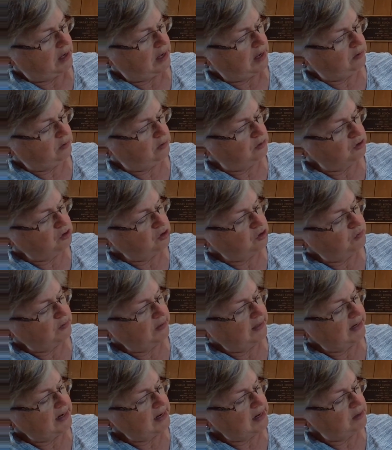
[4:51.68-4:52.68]
An old
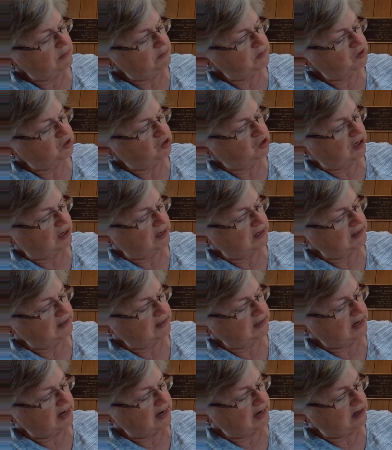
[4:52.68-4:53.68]
street lamp shed
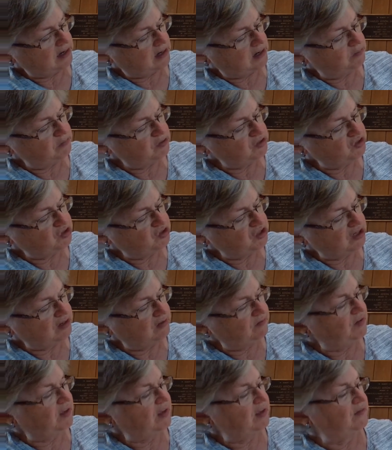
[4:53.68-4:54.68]
its light on Miss
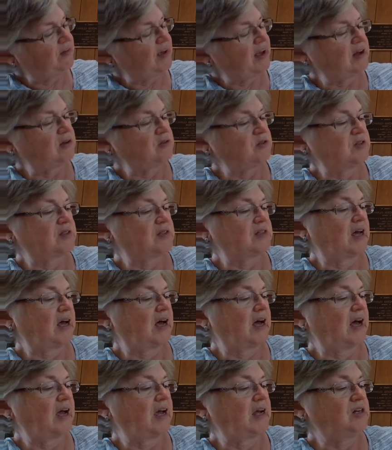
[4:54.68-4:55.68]
Genevieve
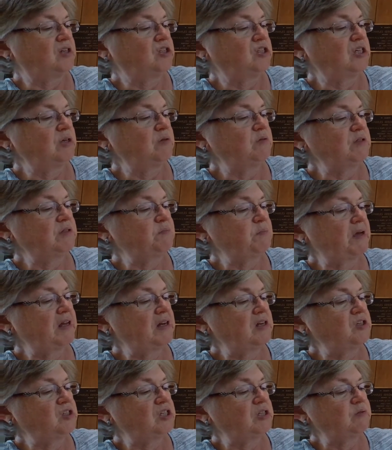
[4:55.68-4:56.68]
outside. She was
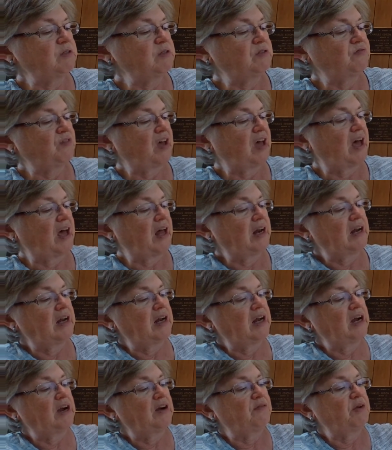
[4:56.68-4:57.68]
petted, she was fed,
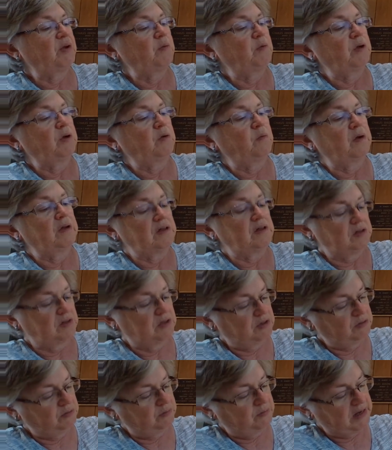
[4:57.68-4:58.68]
and everyone went
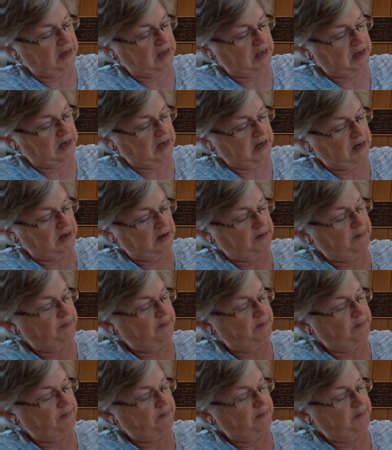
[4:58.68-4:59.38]
to bed.